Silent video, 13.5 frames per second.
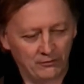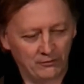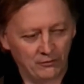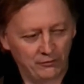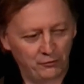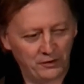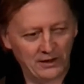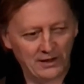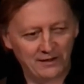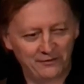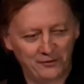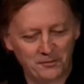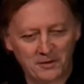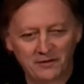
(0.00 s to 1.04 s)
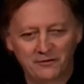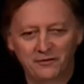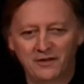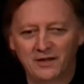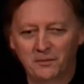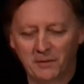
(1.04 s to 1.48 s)
surrealism and
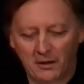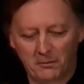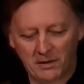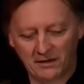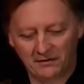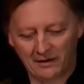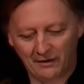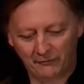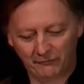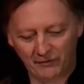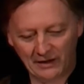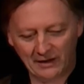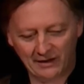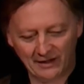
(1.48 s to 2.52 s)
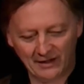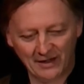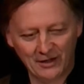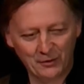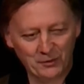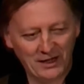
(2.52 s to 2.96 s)
cinema, but I think
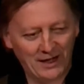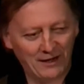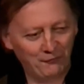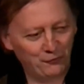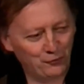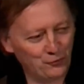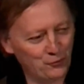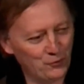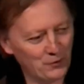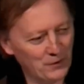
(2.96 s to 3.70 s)
we have to